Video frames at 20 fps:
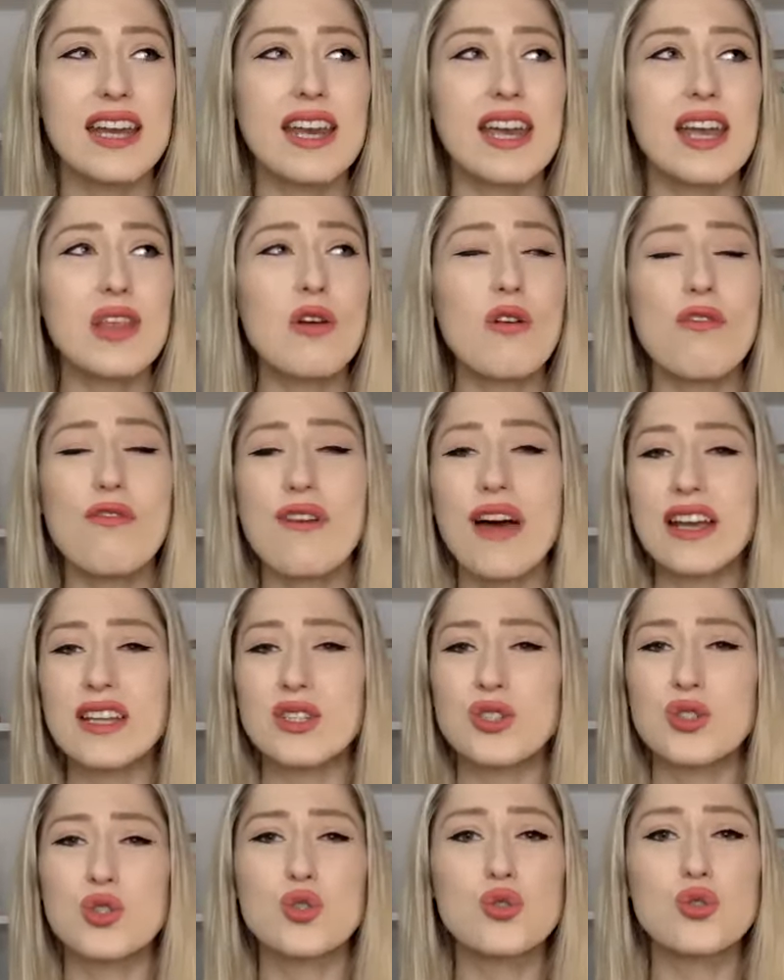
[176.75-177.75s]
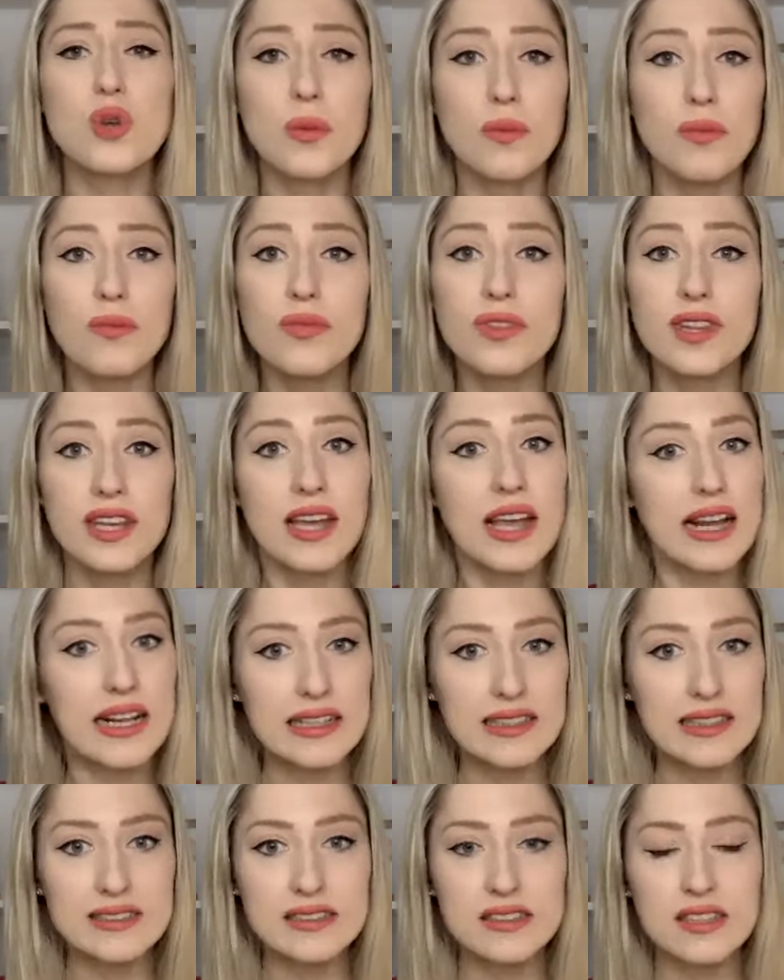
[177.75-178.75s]
Can you find something
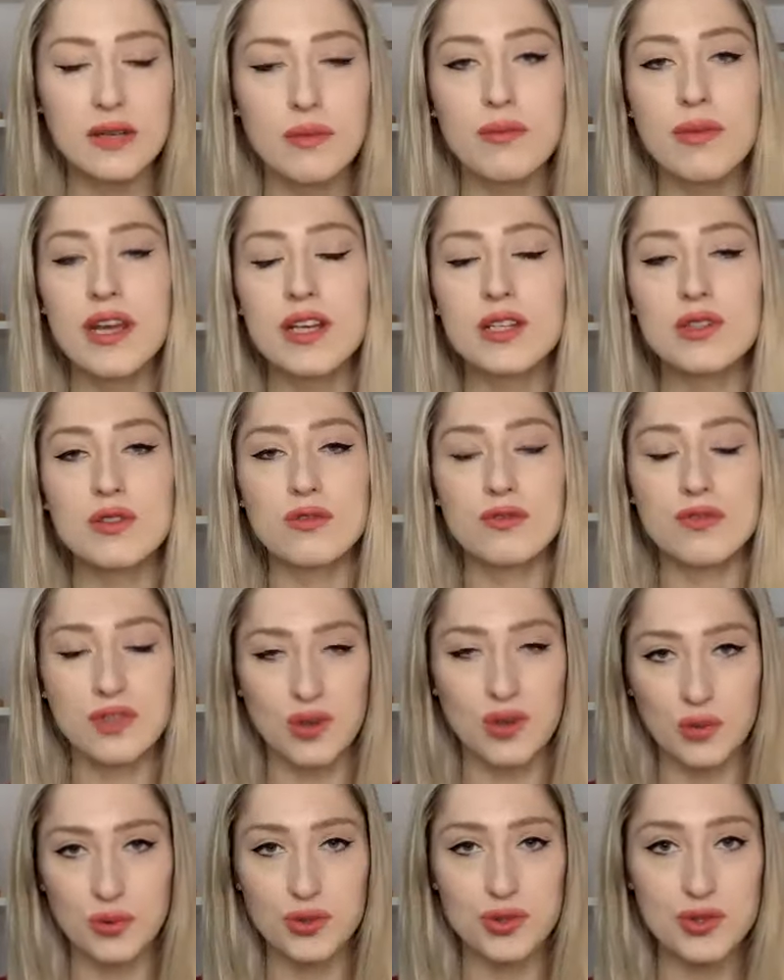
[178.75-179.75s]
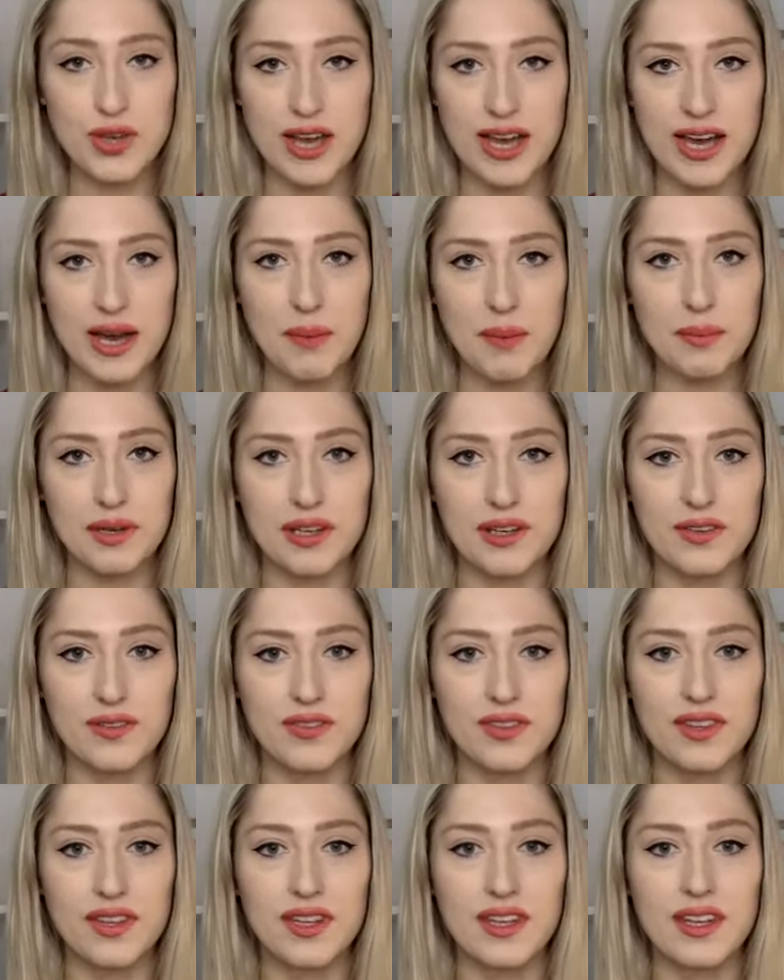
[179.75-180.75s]
else that makes you feel also happy
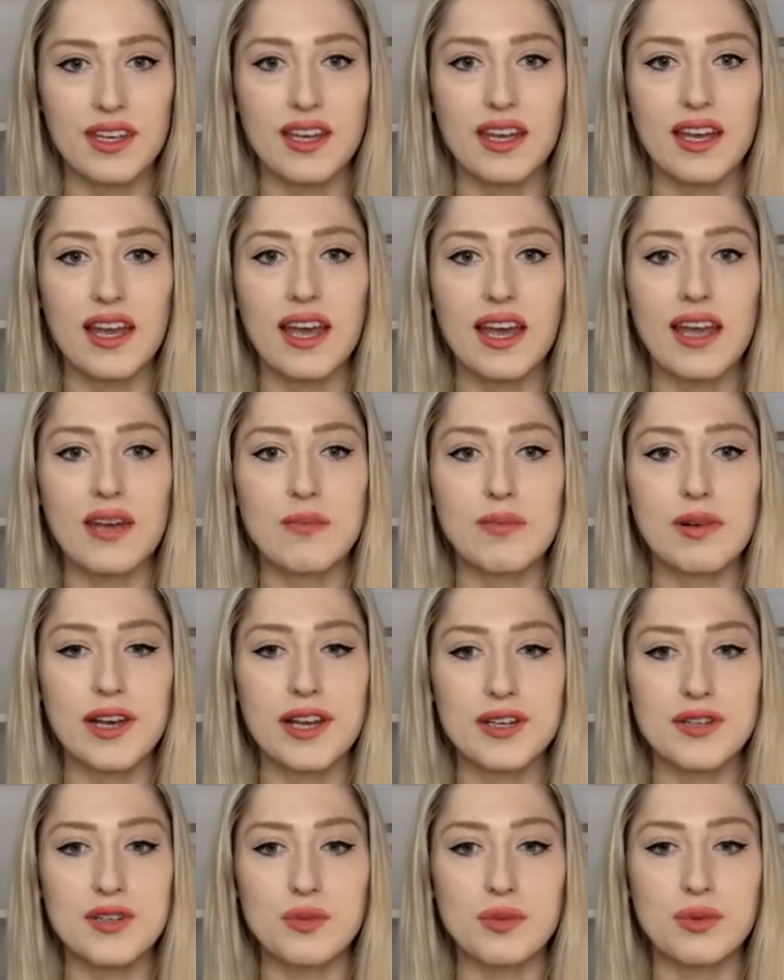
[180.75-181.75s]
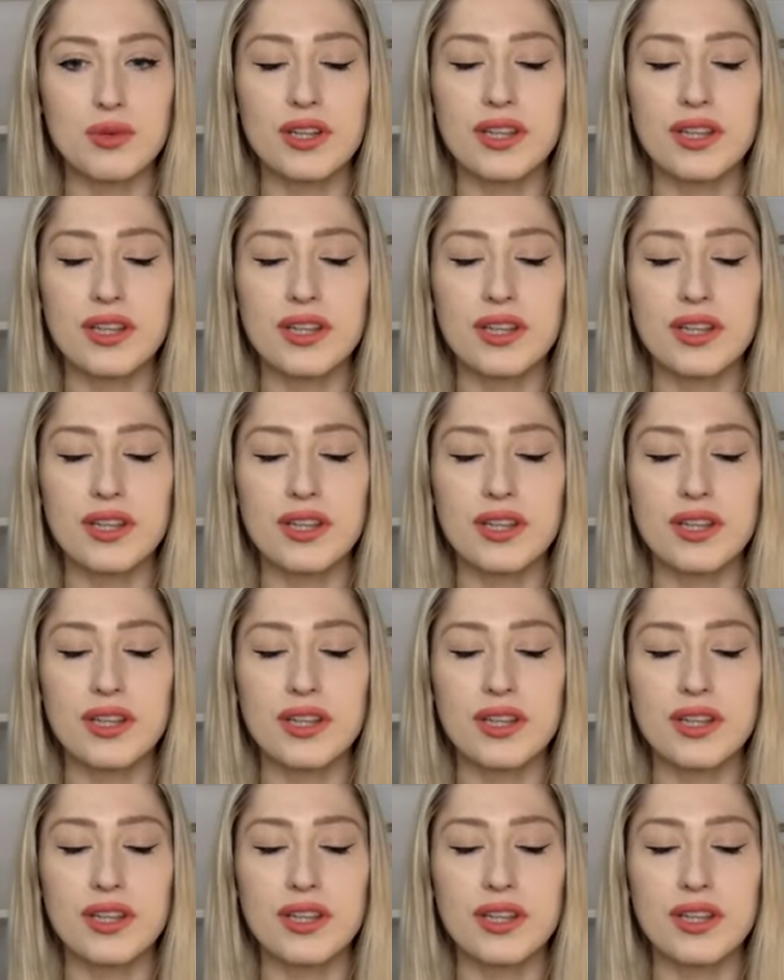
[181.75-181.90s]
and pleasurable?